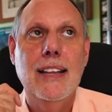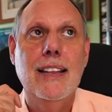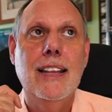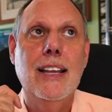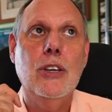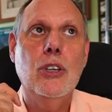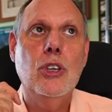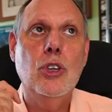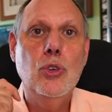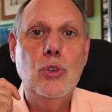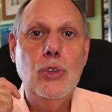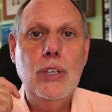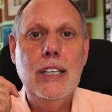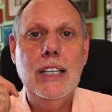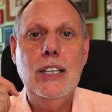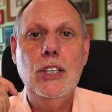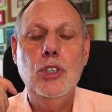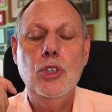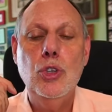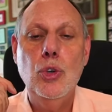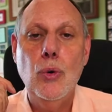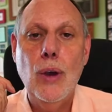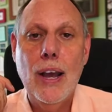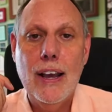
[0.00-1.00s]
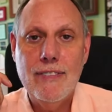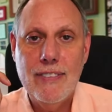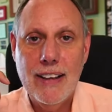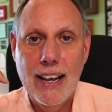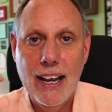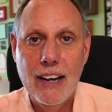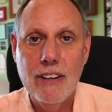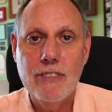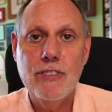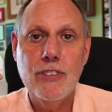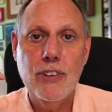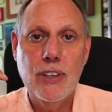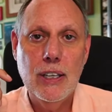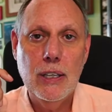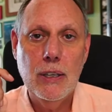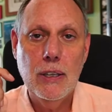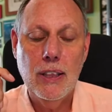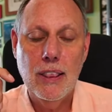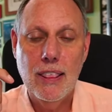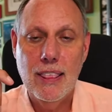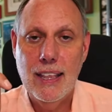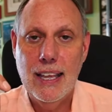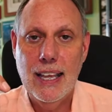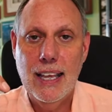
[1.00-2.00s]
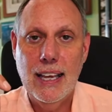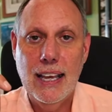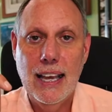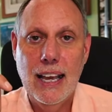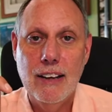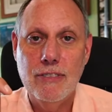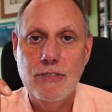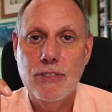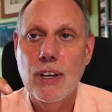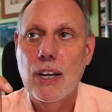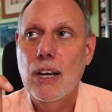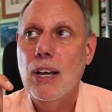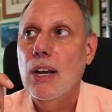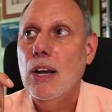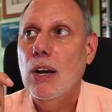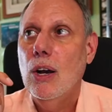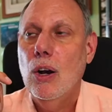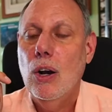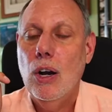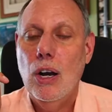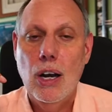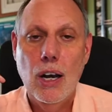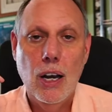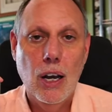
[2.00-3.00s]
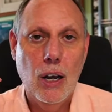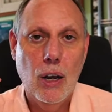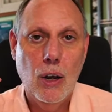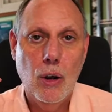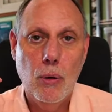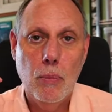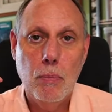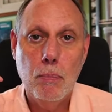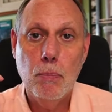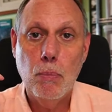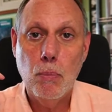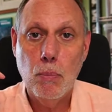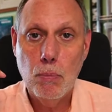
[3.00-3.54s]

that you need to have everything have uh,